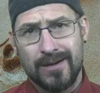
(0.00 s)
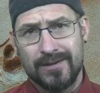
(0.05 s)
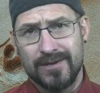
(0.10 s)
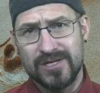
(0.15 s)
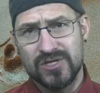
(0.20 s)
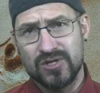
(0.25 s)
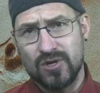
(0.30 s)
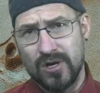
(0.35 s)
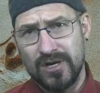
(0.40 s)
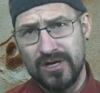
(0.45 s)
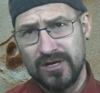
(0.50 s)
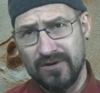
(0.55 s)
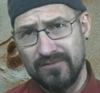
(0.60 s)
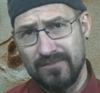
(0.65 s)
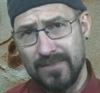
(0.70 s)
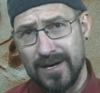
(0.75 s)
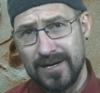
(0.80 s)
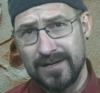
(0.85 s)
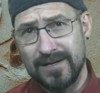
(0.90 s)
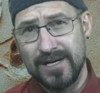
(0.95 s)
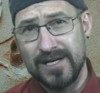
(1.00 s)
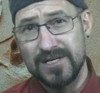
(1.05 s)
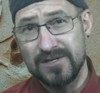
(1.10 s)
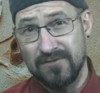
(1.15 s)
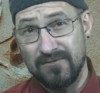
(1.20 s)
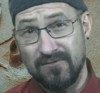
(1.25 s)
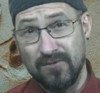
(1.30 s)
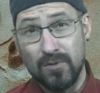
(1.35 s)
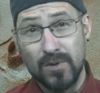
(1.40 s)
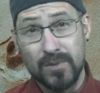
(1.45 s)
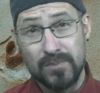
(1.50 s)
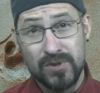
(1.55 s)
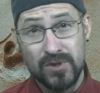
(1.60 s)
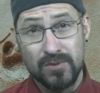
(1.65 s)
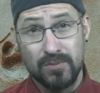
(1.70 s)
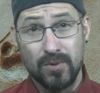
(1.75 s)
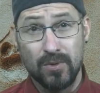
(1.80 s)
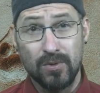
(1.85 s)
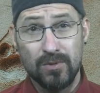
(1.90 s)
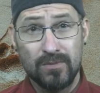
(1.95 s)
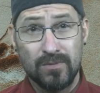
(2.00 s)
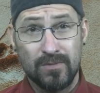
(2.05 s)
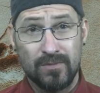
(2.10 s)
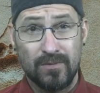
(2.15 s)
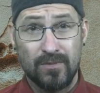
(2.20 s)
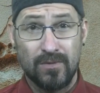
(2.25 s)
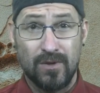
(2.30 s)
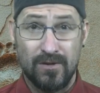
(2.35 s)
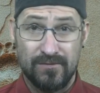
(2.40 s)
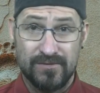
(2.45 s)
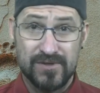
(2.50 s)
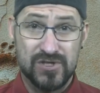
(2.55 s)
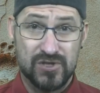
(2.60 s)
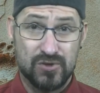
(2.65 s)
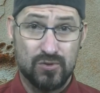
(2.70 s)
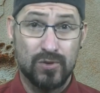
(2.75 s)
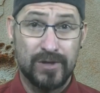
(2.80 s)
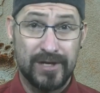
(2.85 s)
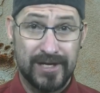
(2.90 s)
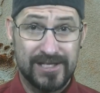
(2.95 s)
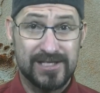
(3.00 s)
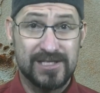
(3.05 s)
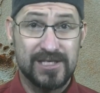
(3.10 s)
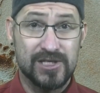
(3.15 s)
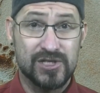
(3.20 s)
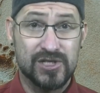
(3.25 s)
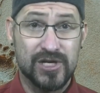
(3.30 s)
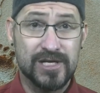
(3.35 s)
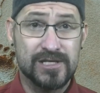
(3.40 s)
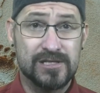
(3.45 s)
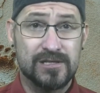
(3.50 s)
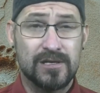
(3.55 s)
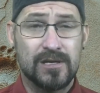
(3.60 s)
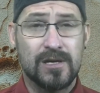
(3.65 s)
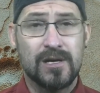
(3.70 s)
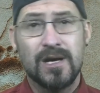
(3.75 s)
This colleague of mine is a former pupil of the school that I teach at,